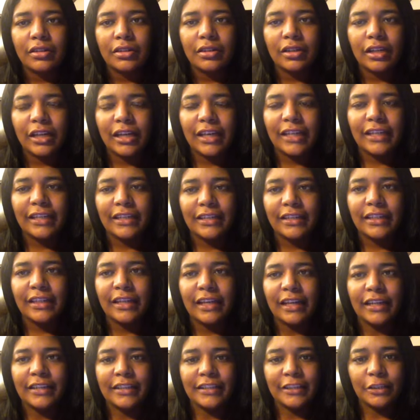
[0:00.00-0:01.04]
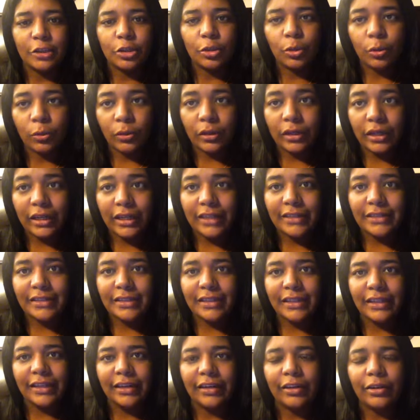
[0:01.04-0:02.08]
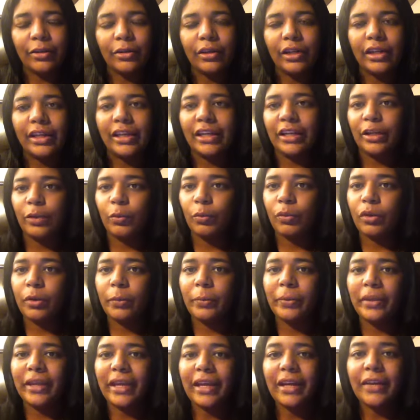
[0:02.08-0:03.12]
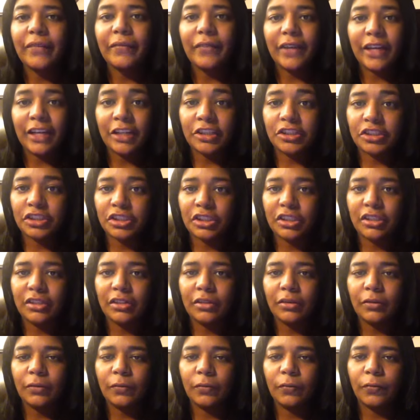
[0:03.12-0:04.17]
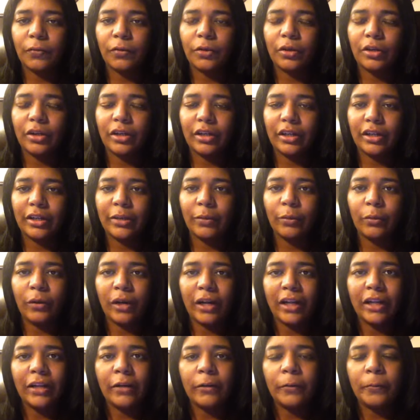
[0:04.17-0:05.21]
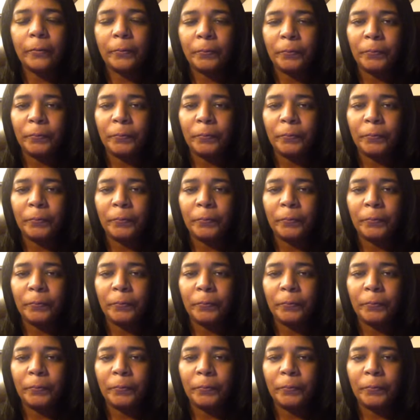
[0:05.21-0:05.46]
has a torn ACL and he will be out of action for a while.